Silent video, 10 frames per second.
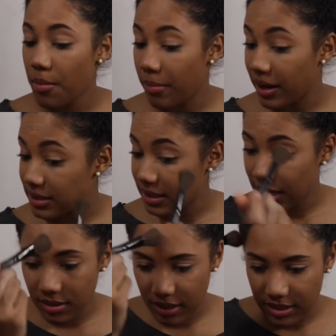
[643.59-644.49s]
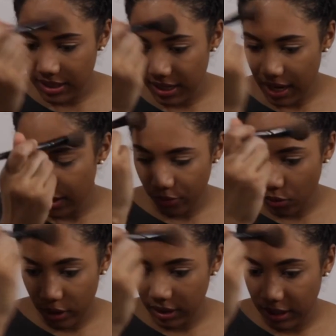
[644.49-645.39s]
My skin does get kind of
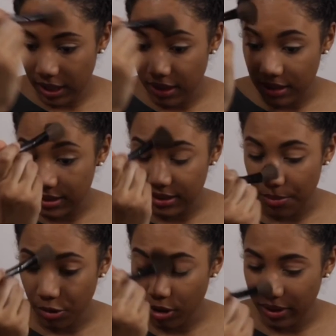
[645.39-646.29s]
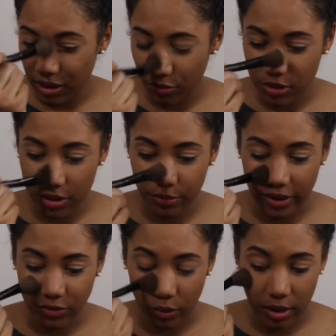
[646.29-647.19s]
oily in the summer, but in the winter I don't
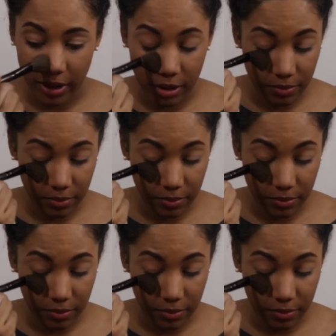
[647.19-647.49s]
have to worry about it.